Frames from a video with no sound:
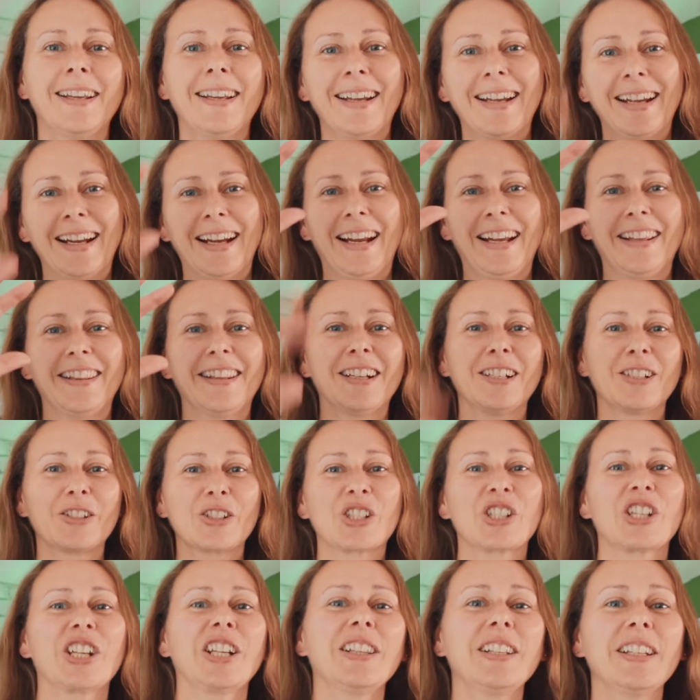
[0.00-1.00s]
Hey there,
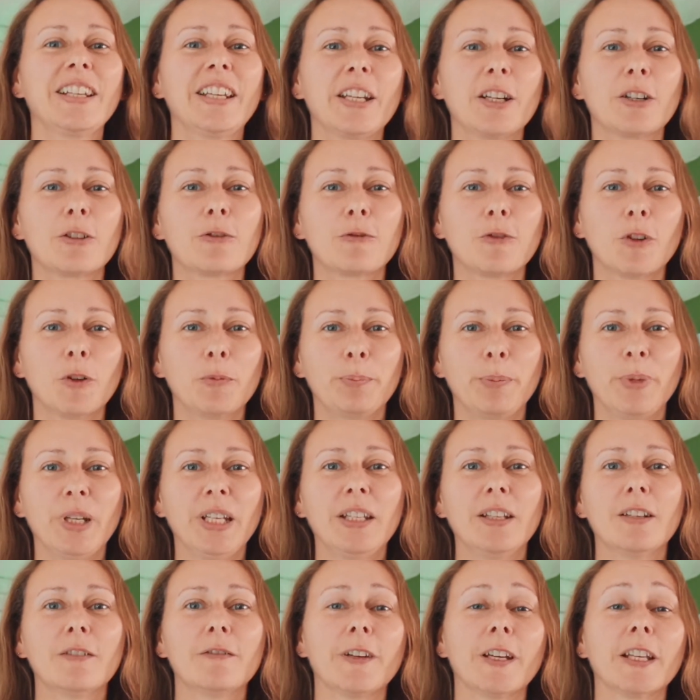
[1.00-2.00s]
Sheila here from
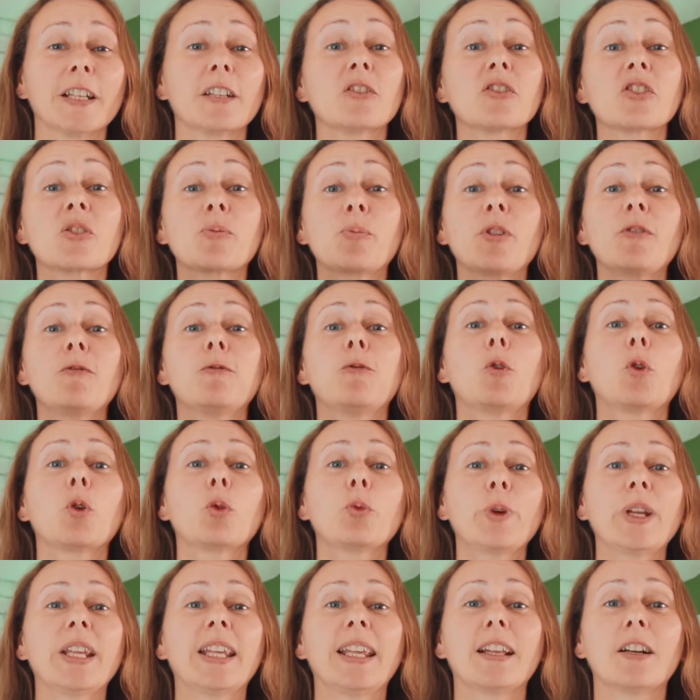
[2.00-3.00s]
Media Vandals. Before
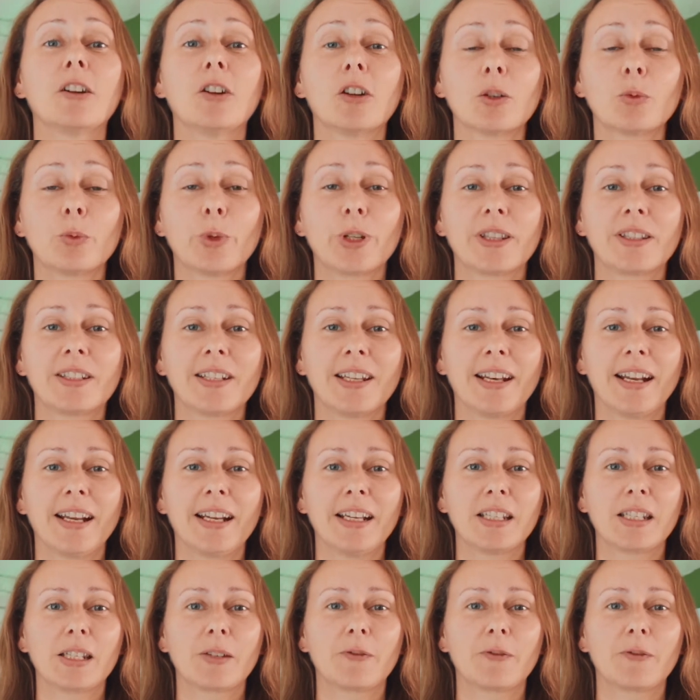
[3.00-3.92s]
we get on with today's